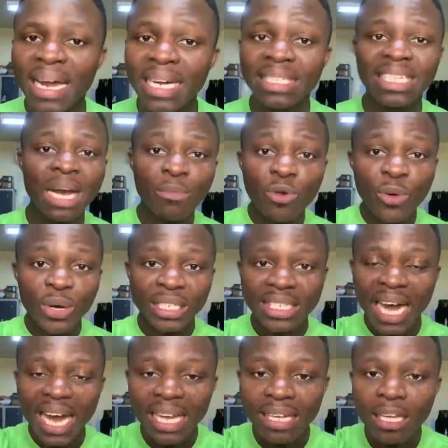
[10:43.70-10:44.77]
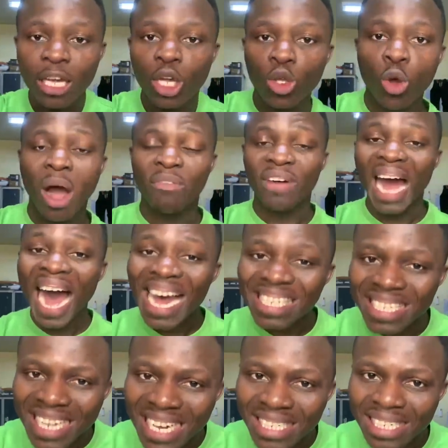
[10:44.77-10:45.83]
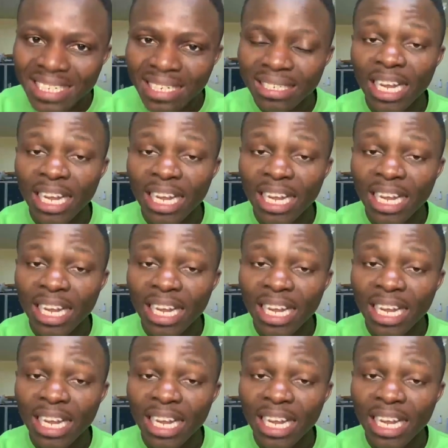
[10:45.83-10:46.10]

by the time you retire, you have assets